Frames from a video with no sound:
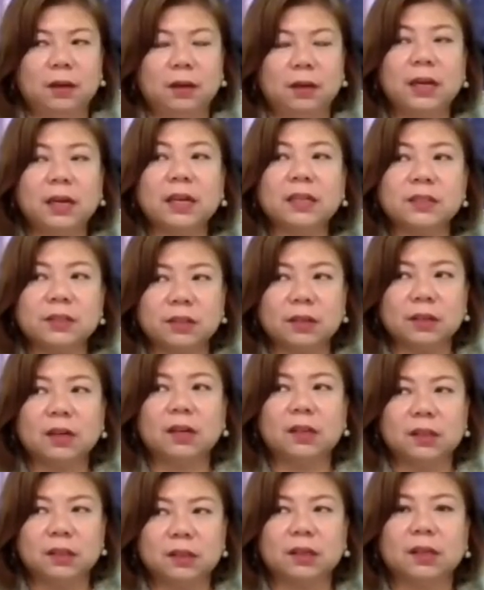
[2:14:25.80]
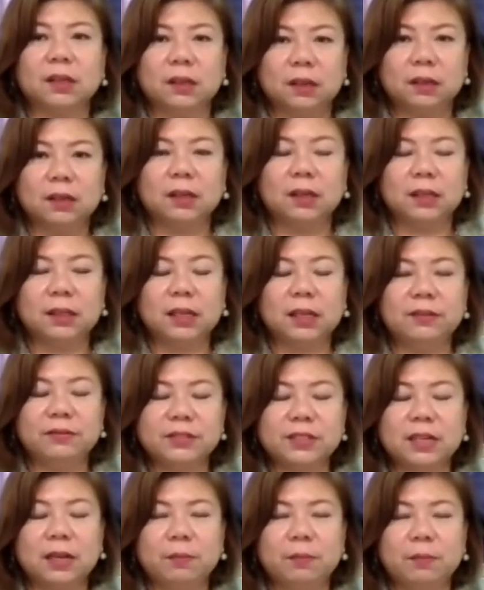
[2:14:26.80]
Yes, Your Honor. That
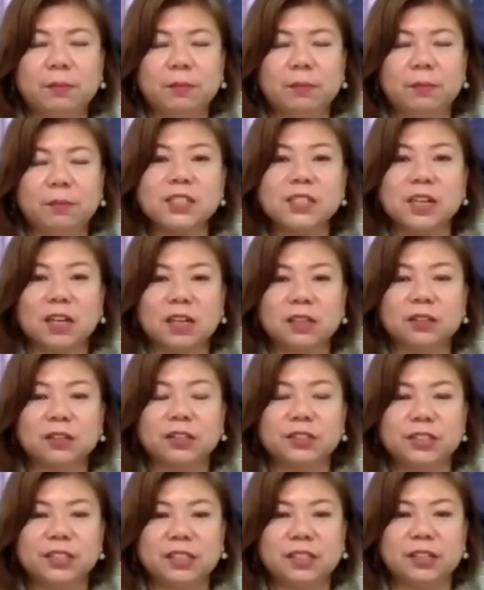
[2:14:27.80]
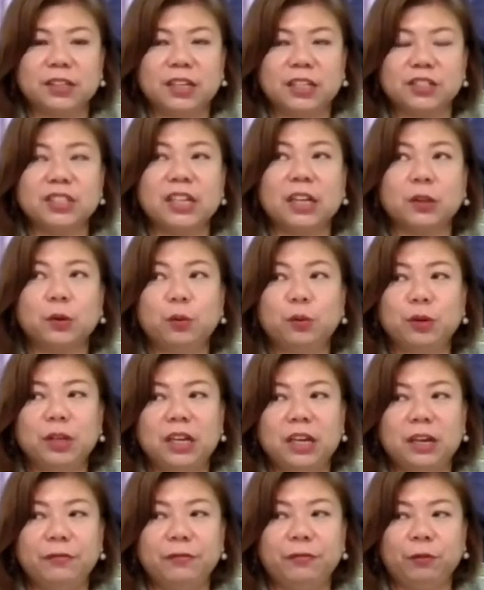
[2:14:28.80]
gives them the special consideration, not
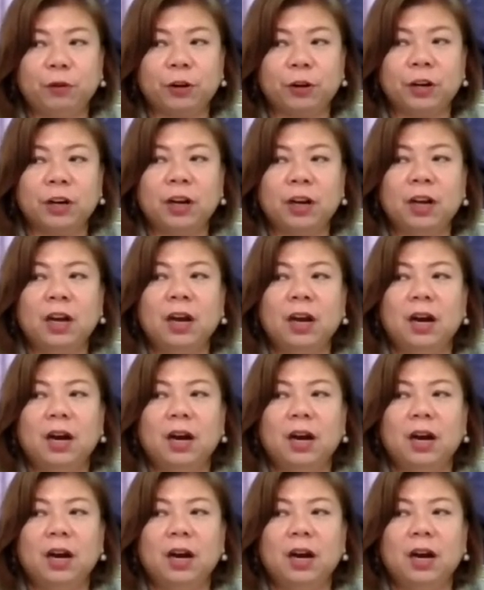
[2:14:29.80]
only for